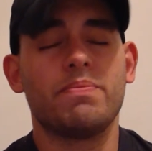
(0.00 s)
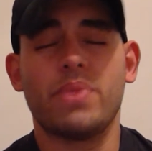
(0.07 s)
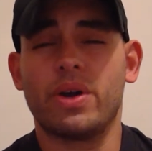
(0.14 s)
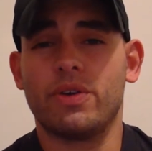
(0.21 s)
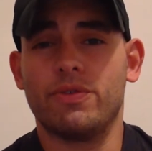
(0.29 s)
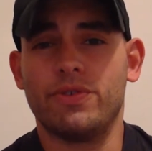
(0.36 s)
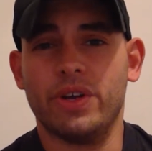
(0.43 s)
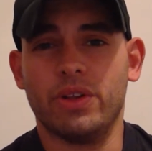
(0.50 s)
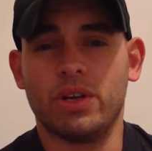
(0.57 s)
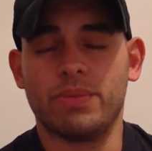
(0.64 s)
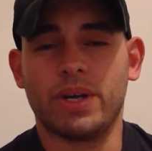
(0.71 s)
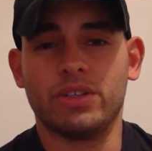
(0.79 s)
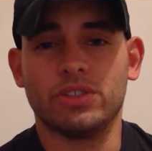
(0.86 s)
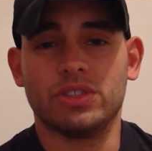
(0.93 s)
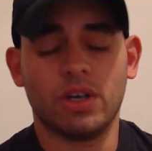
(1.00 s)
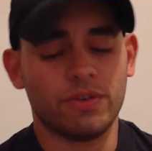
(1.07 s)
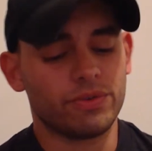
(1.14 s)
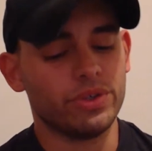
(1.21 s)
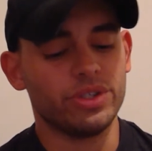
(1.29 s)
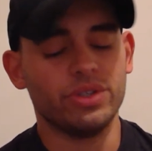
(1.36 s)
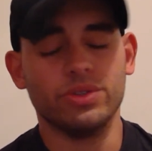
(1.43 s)
better feeling about
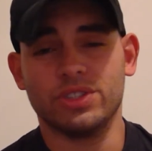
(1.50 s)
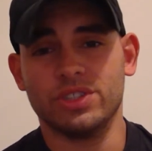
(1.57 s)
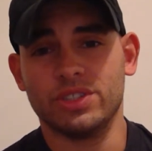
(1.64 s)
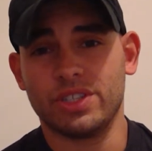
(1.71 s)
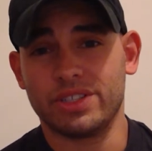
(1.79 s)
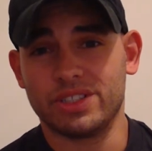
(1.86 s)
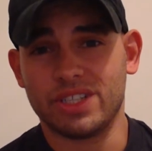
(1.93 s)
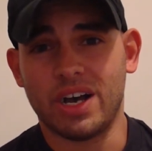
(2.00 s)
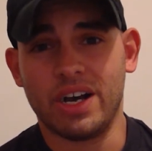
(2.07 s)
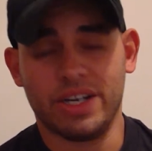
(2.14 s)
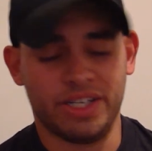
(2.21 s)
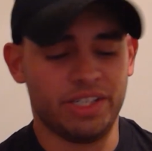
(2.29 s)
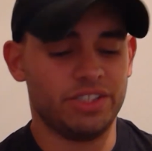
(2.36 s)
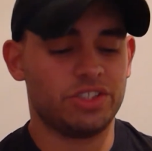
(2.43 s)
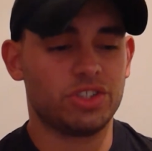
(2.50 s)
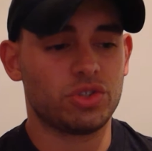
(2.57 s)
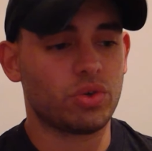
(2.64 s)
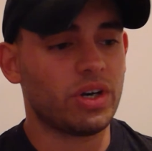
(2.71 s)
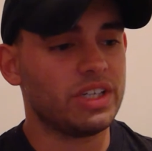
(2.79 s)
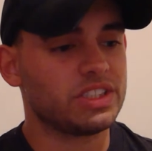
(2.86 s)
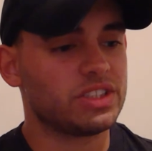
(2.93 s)
yourself, reduces anxiety,
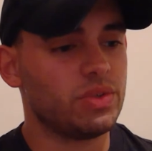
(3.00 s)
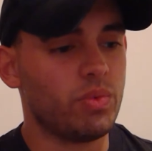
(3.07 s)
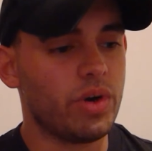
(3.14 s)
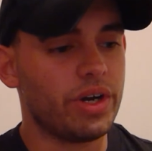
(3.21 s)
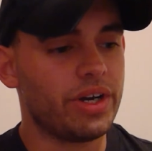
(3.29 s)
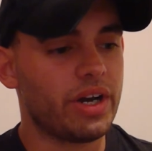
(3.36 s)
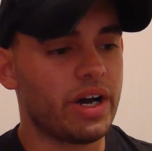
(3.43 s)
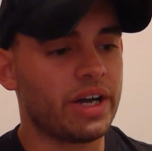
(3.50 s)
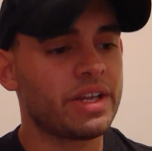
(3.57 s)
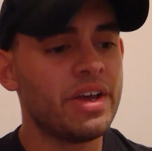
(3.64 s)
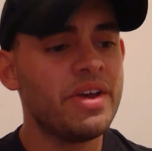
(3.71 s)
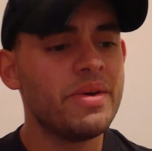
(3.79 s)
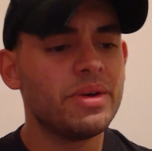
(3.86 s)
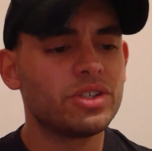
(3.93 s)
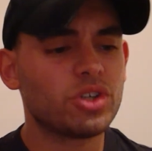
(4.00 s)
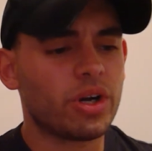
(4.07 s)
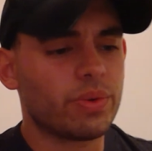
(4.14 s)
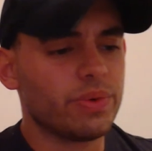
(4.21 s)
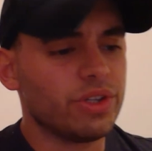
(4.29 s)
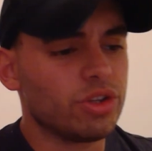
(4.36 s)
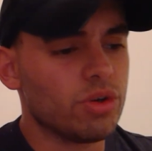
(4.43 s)
stress, and whatnot. Trying to
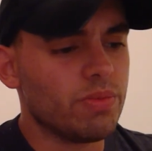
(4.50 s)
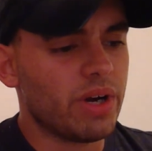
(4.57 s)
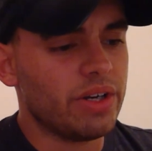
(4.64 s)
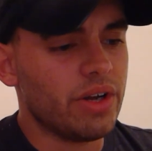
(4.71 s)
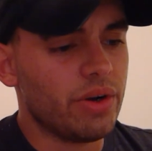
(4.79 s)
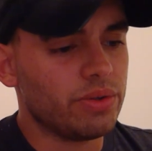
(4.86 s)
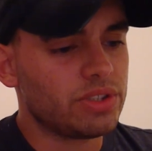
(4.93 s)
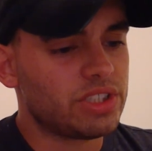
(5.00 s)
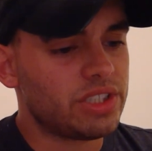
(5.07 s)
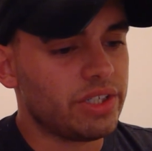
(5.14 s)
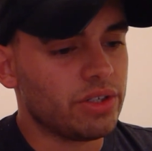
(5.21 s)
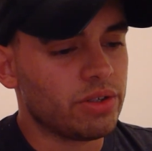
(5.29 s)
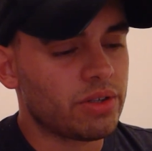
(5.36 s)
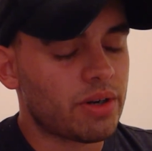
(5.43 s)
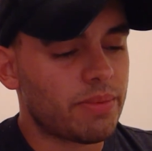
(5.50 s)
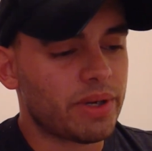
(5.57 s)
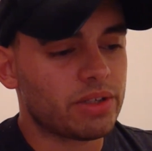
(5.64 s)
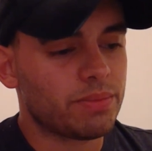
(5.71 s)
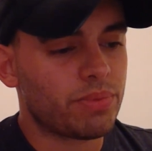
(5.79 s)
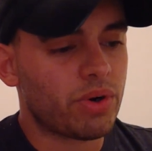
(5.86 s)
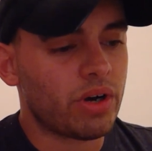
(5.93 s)
read through my notes here about
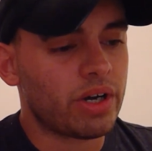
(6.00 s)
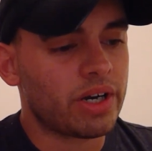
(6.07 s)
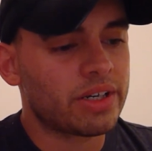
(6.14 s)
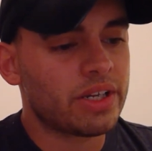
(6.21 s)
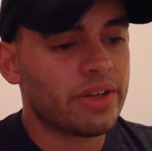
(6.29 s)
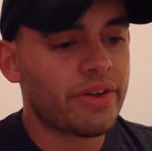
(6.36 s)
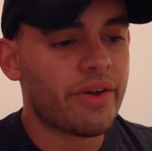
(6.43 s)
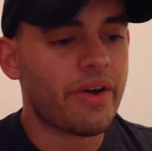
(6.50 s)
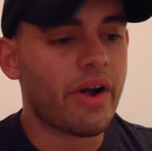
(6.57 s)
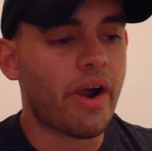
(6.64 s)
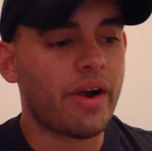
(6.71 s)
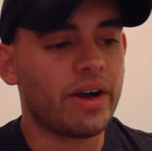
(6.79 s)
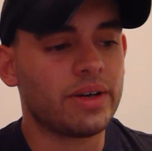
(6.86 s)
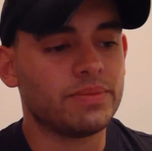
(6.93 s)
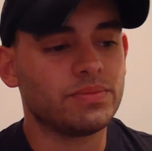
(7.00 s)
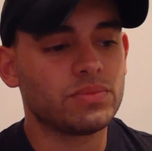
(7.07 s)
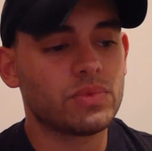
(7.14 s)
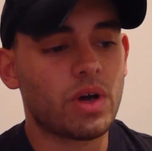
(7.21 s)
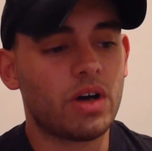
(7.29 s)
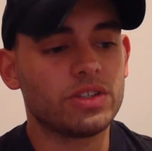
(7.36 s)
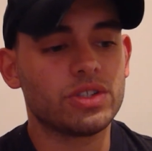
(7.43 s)
the product.
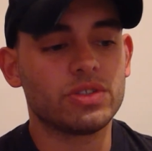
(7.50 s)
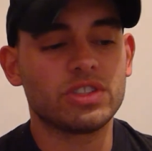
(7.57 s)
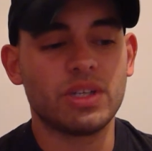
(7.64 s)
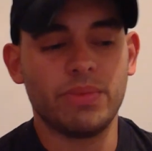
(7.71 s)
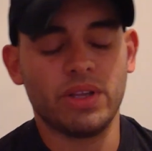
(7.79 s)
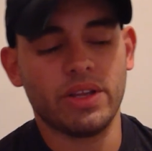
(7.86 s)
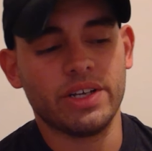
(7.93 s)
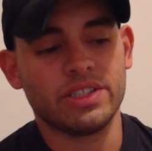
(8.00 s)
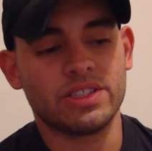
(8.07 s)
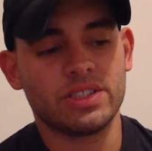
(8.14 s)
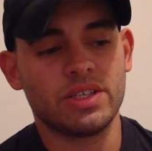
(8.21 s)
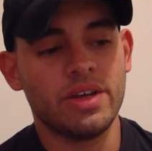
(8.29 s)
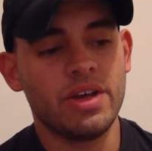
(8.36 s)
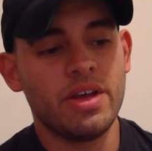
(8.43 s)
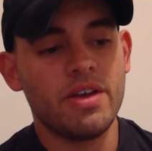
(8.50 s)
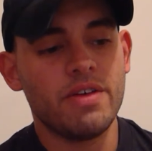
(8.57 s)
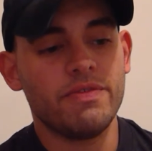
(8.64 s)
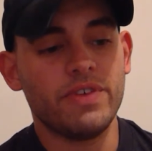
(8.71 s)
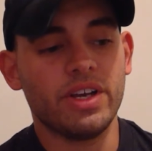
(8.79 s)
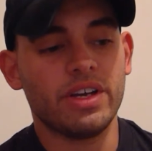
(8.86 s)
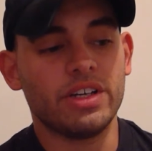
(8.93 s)
Also stimulates
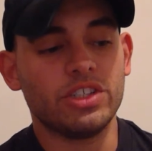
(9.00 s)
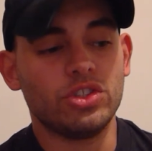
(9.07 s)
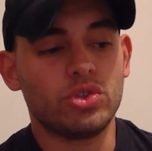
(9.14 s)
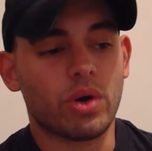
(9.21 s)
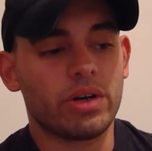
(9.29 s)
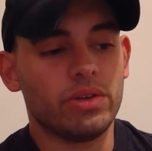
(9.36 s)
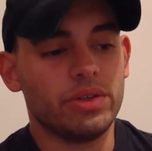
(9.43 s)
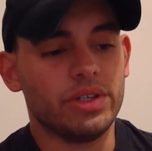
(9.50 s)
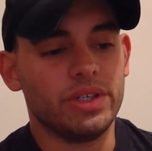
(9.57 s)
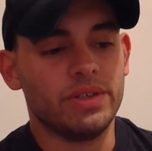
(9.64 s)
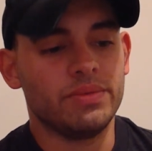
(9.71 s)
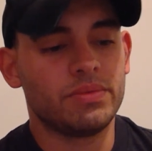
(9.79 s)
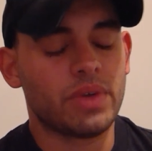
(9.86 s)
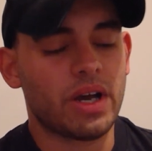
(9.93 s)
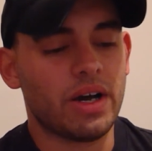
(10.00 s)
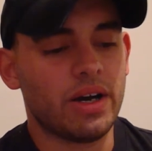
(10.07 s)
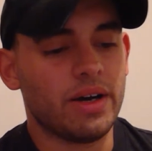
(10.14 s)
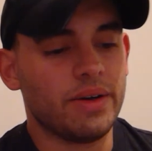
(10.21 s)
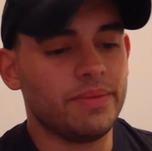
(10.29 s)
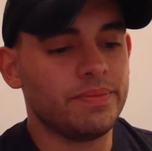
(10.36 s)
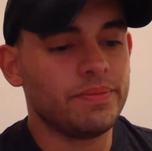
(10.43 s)
via adrenaline
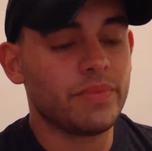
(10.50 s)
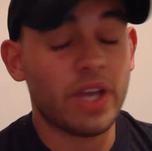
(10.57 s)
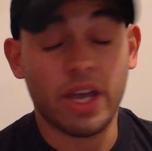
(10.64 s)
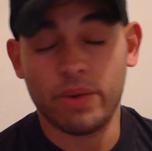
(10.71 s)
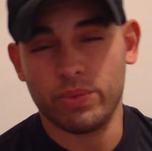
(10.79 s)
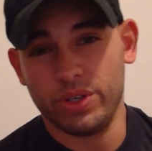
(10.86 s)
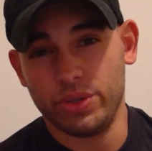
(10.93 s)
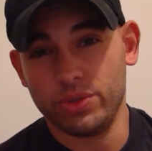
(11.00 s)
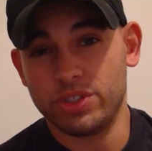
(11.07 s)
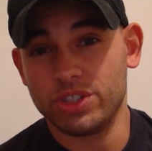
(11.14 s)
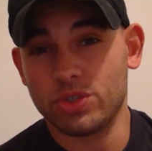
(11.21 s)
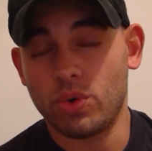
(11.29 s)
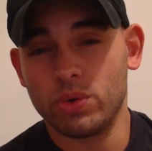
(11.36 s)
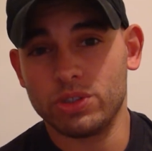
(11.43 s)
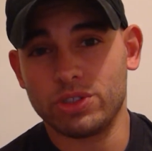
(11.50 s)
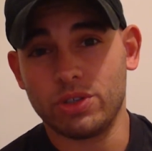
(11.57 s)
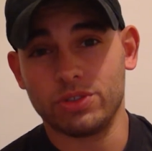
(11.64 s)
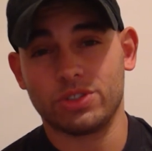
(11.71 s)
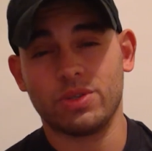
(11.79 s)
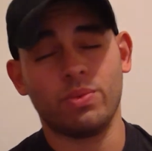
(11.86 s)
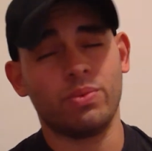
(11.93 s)
and reduces cortisol.
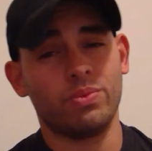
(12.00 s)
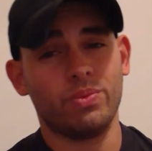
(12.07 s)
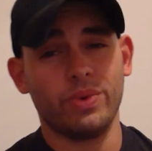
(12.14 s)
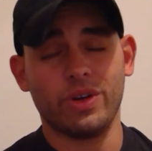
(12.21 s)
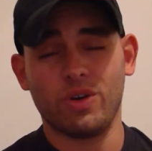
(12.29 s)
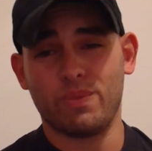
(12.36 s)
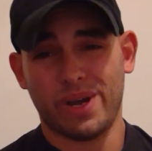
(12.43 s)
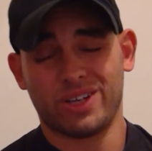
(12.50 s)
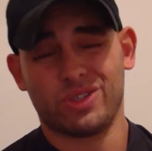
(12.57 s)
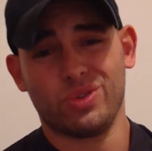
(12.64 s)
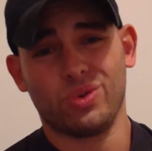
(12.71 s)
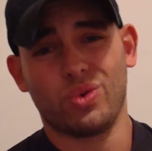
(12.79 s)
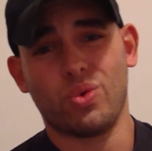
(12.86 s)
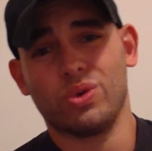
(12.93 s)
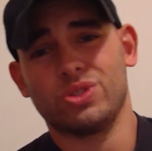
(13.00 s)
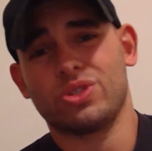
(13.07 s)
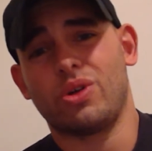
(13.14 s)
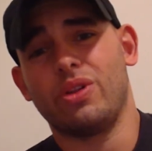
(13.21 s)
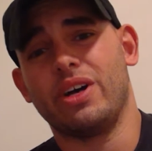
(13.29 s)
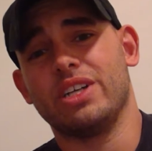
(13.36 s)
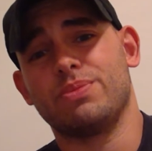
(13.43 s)
So we go back to the
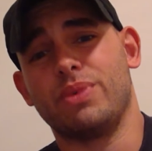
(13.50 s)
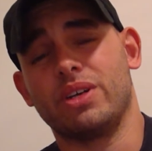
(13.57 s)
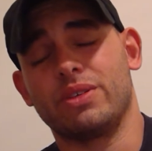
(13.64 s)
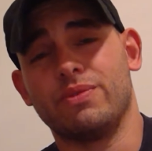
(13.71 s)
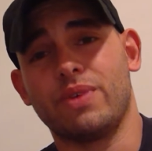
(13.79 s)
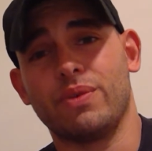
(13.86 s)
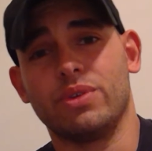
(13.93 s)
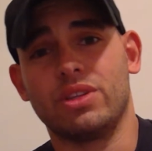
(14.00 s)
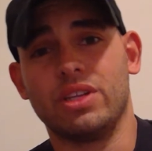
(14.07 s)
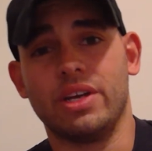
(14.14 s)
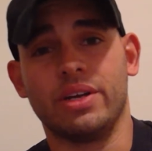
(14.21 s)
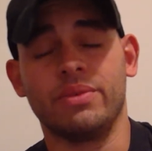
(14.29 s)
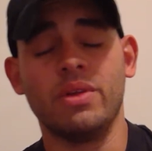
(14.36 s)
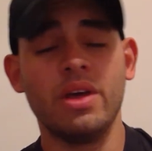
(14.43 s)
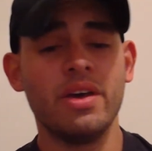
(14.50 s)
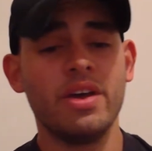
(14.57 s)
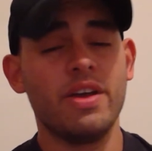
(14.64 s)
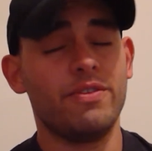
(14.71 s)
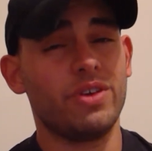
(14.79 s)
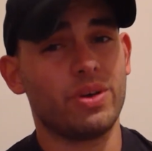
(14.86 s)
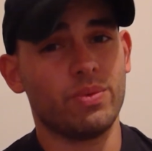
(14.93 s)
cortisol aspect of everything.
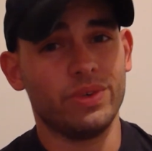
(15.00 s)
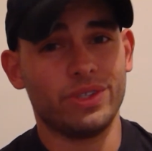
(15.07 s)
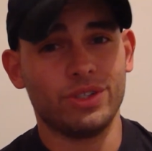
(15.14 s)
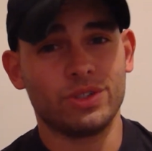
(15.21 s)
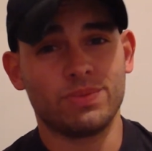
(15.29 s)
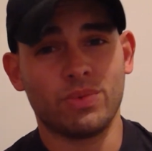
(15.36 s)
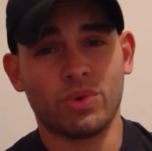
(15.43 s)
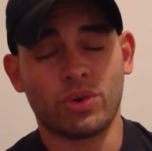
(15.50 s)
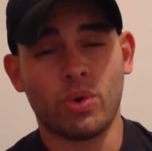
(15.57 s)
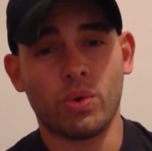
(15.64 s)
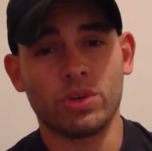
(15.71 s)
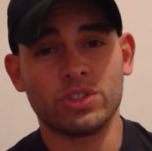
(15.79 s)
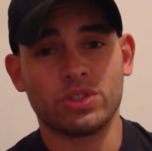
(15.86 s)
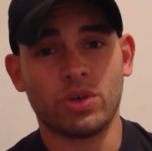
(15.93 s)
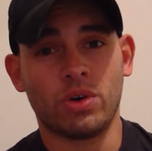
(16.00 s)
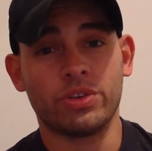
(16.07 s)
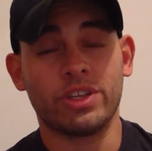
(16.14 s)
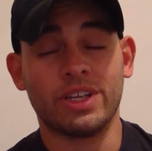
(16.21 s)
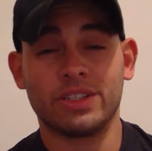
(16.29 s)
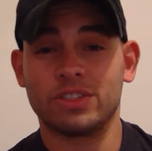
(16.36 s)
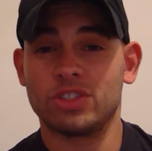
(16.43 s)
If you can reduce more cortisol,
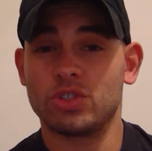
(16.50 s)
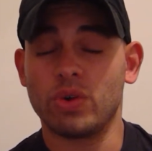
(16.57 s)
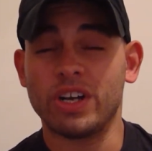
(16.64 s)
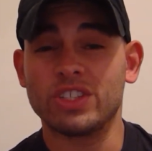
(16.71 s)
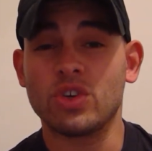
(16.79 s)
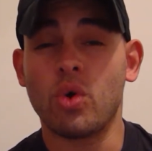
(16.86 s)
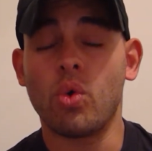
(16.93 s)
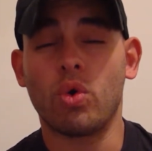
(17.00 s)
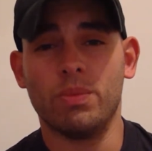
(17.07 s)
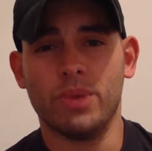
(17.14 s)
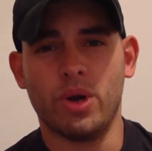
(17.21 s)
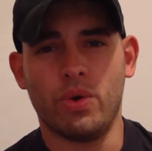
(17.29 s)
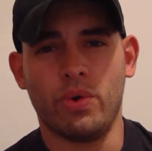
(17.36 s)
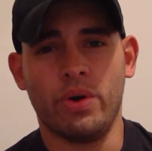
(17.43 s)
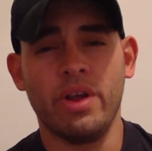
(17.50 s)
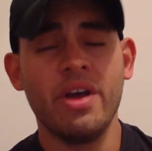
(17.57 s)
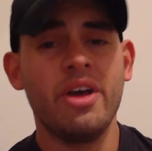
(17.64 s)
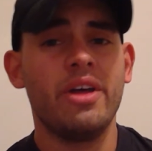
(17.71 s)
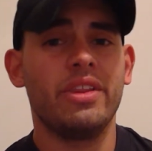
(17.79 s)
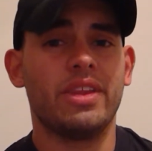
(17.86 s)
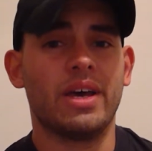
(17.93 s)
that stress hormone
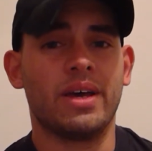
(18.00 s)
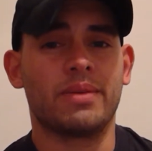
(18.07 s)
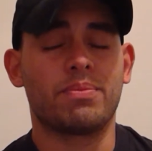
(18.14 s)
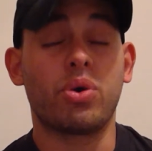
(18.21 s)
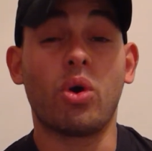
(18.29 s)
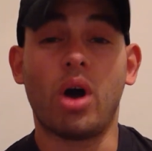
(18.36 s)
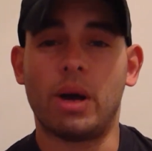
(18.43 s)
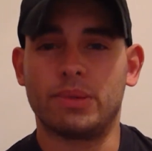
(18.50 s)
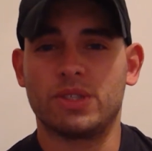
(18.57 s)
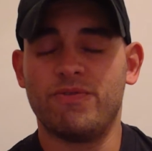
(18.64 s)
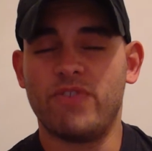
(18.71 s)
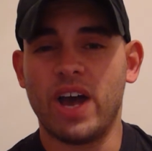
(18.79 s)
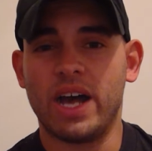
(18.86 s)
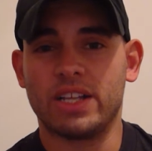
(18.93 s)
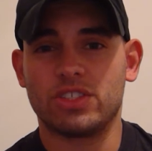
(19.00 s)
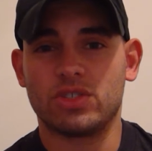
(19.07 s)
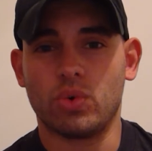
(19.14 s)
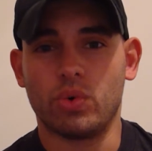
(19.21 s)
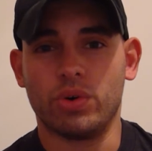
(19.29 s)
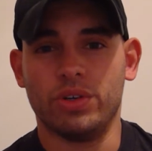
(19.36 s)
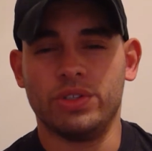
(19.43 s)
that prompts fat
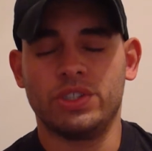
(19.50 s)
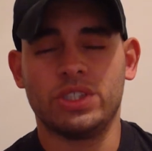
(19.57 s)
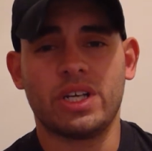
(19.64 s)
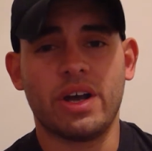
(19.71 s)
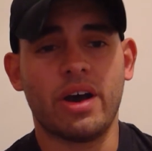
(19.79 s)
storage,